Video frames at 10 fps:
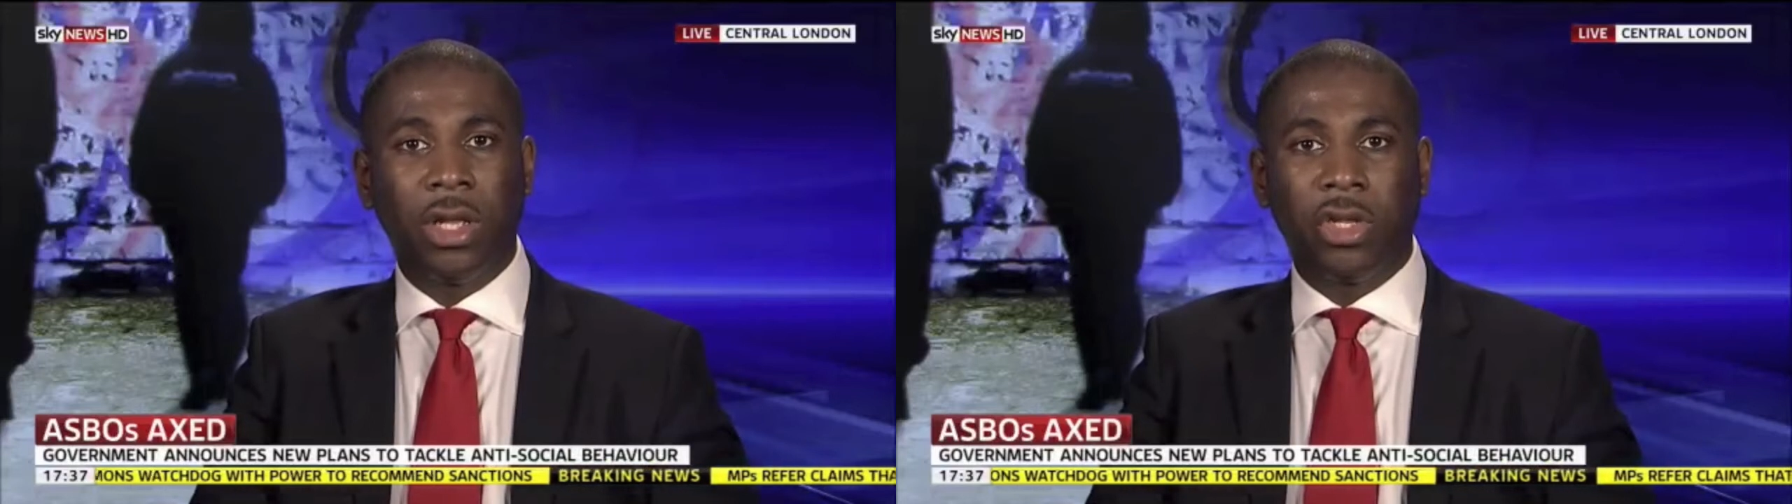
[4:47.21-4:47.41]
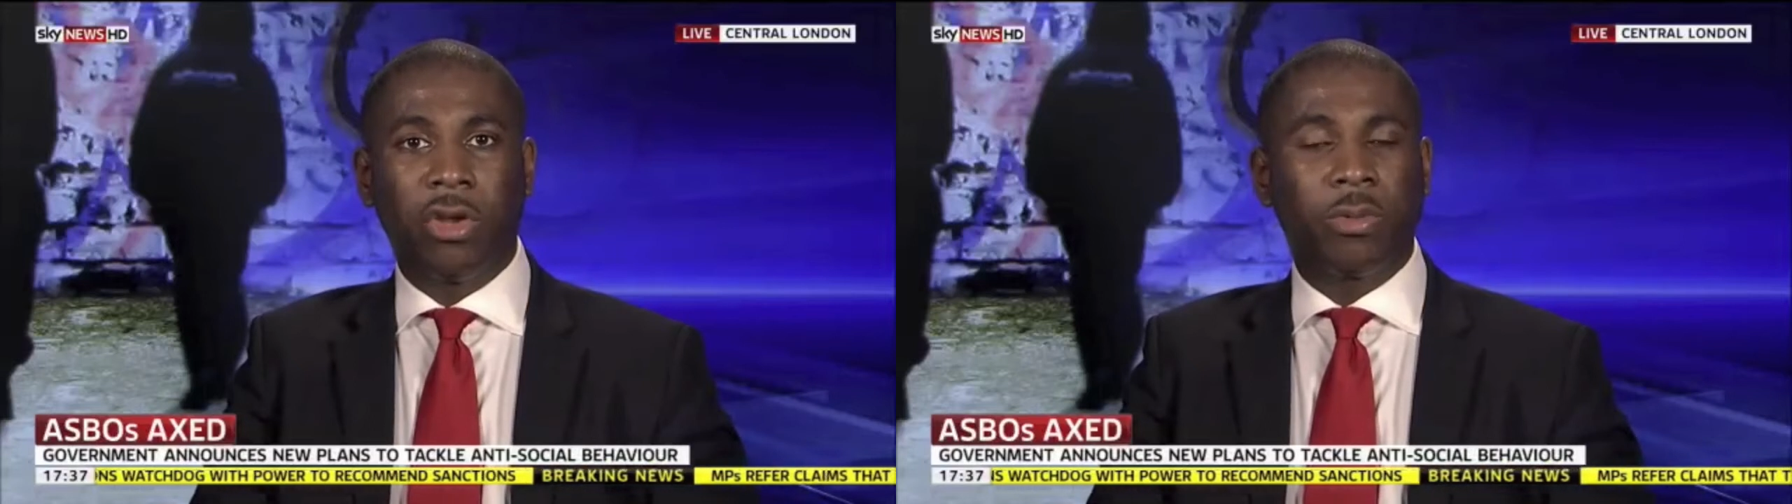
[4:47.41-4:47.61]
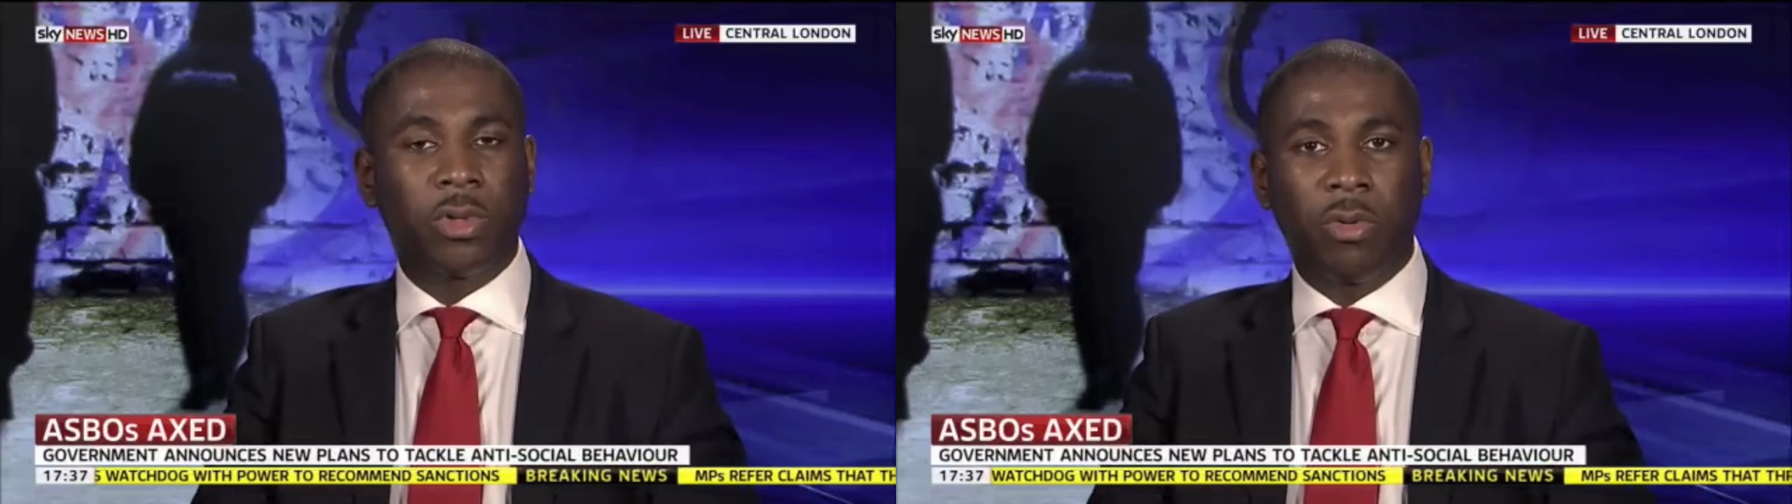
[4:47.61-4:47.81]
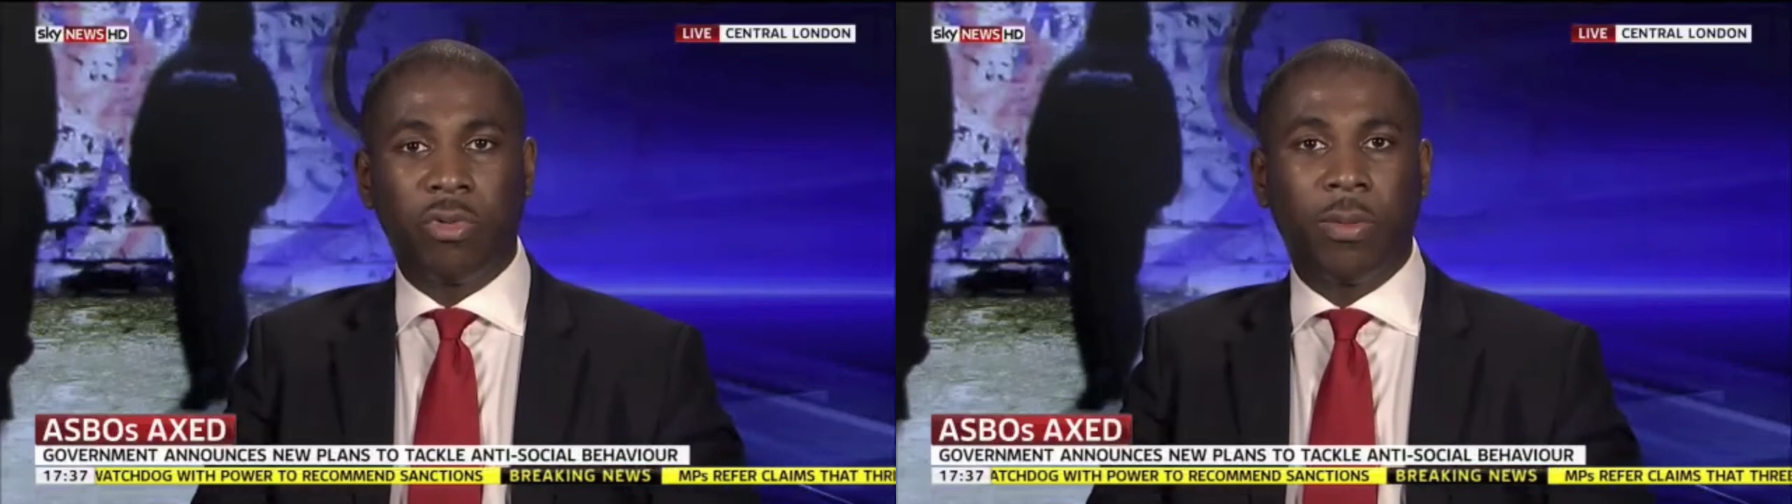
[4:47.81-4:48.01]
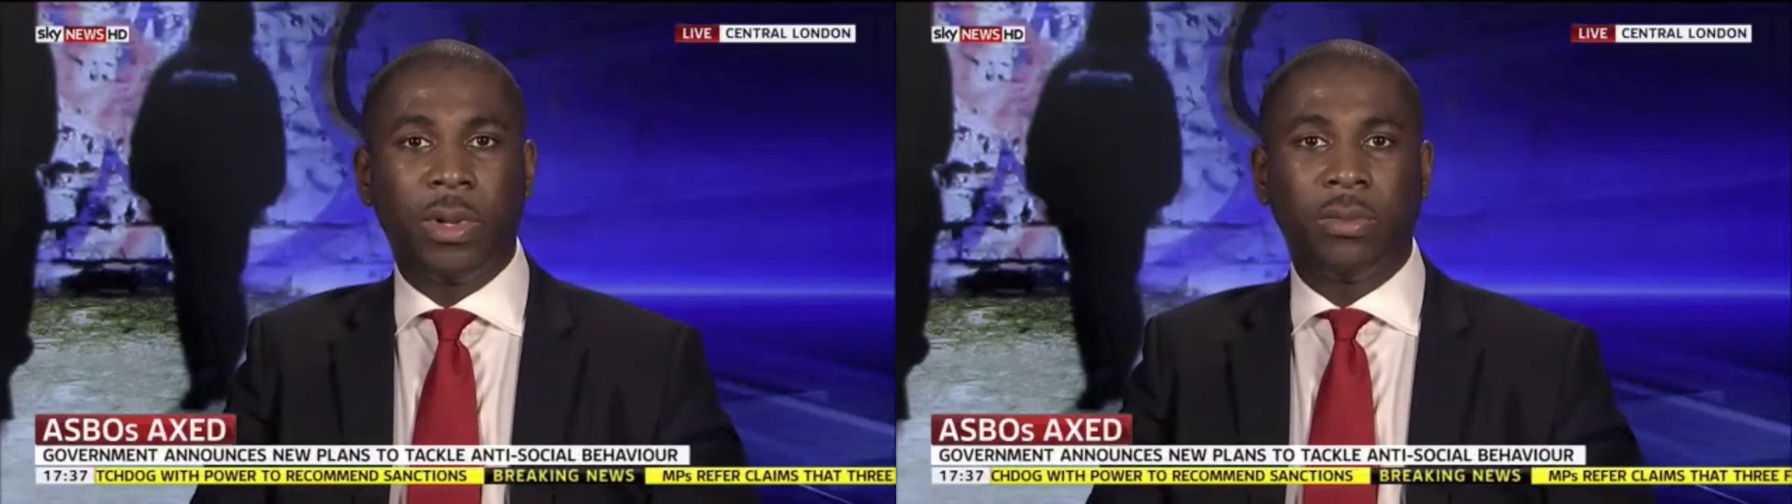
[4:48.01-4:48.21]
Europe's got
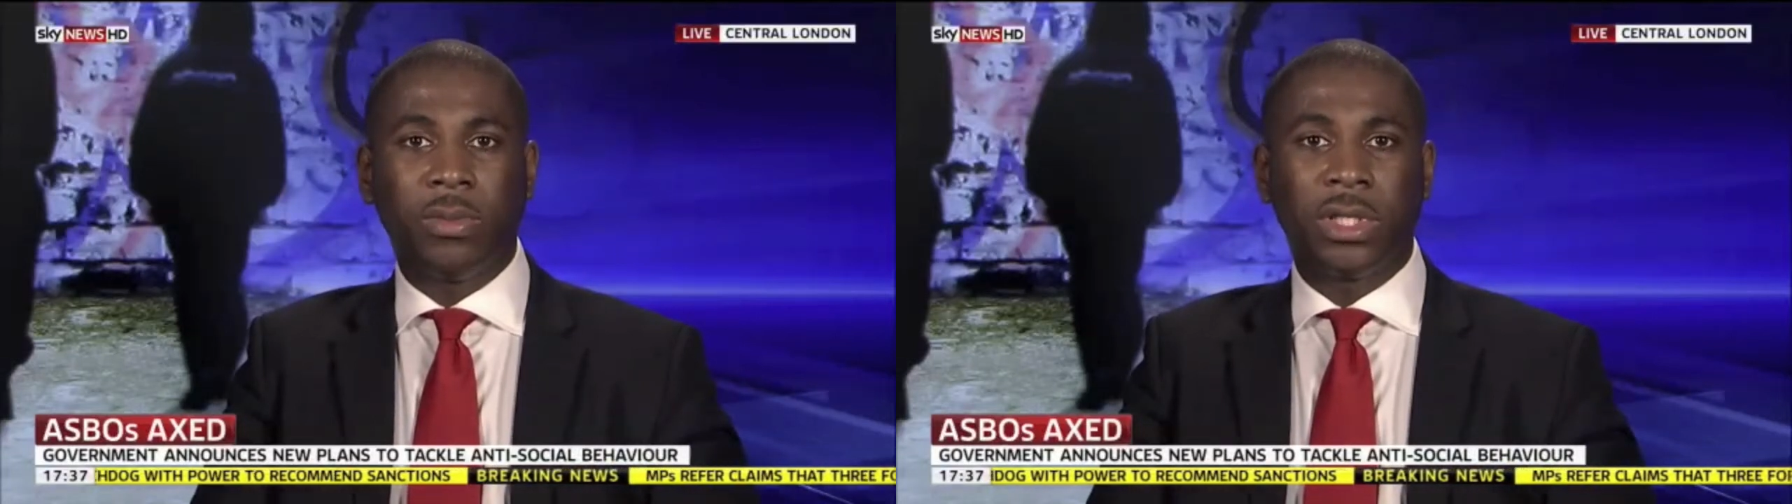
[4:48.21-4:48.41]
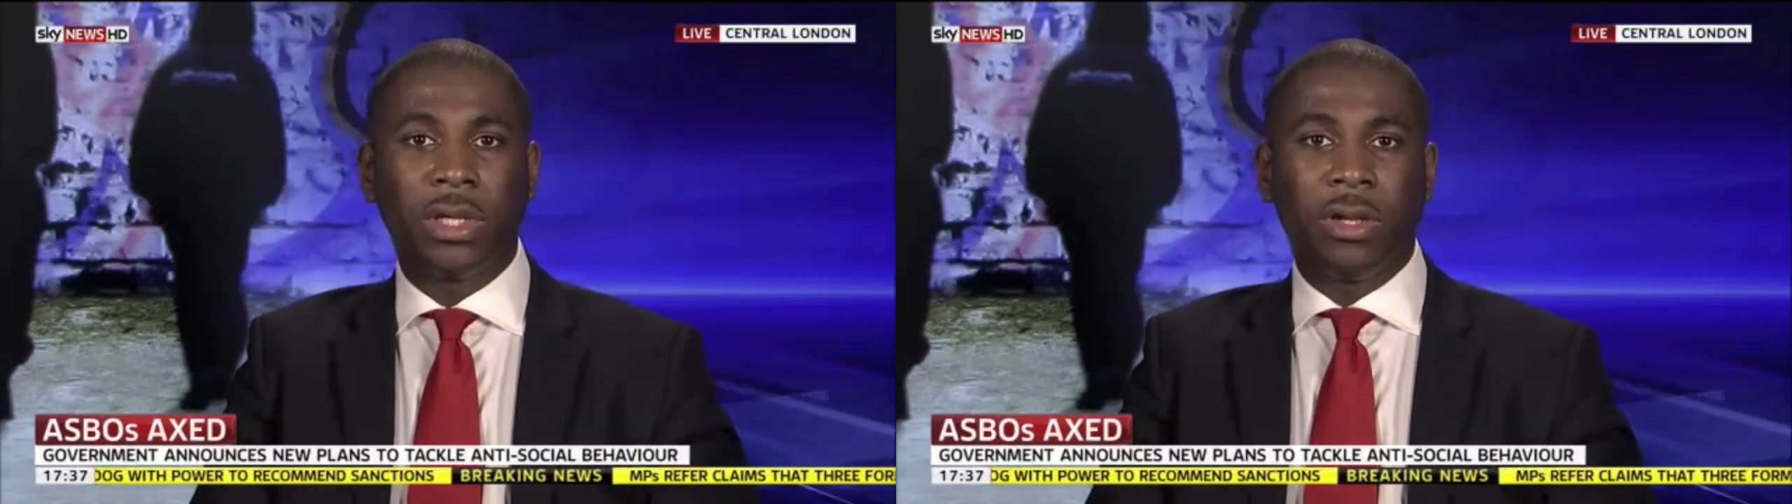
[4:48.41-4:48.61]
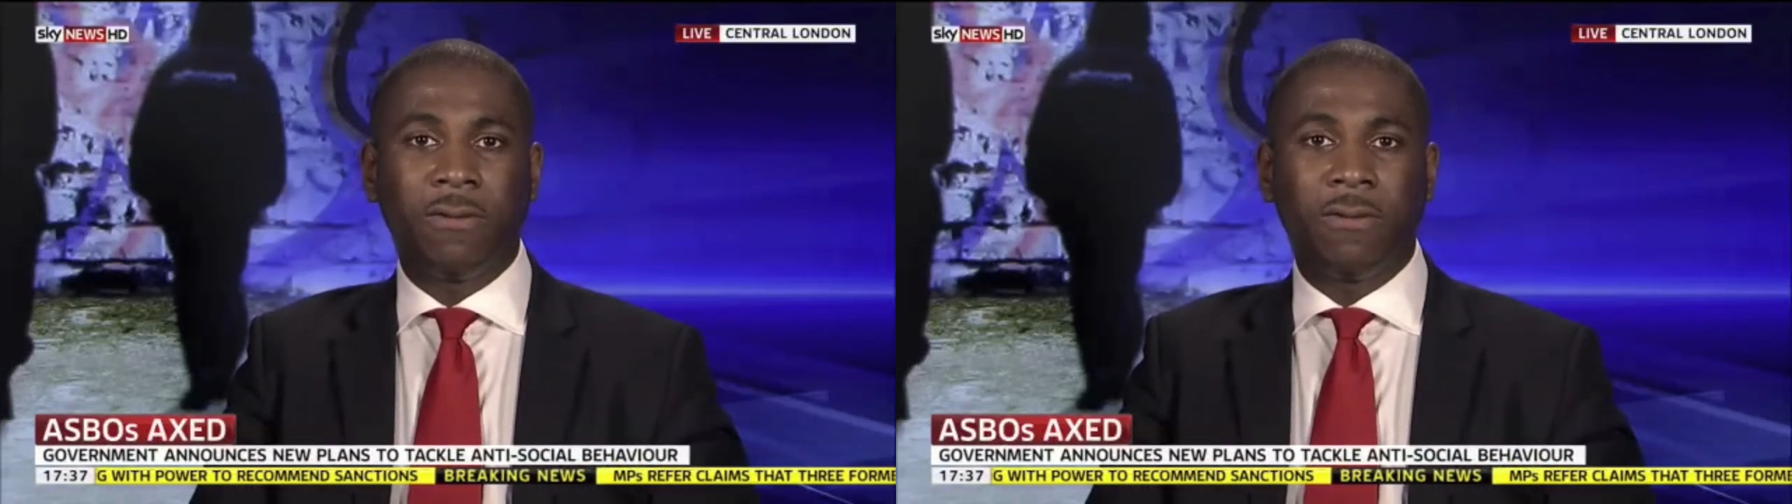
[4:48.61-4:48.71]
problems.